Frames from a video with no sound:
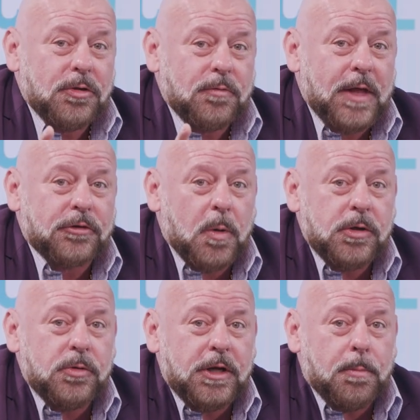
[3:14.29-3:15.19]
That's why you
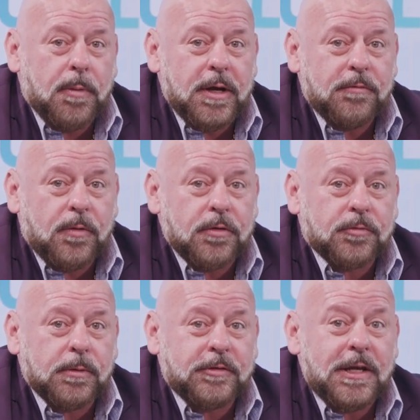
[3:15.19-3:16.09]
need a plan, folks, from
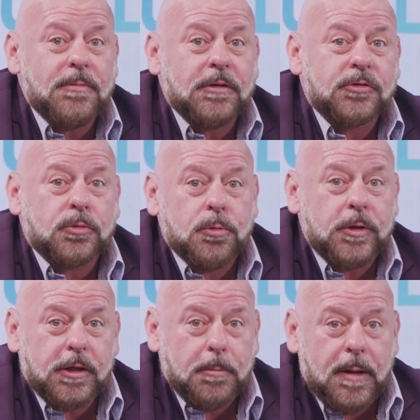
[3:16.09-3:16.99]
a team that's truly
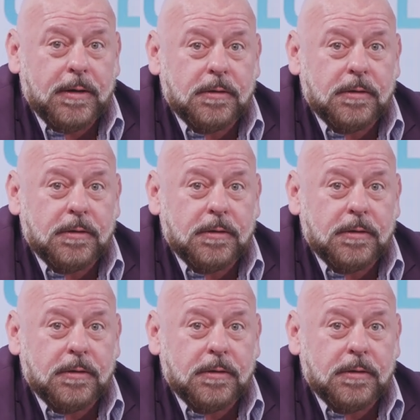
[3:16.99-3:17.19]
independent.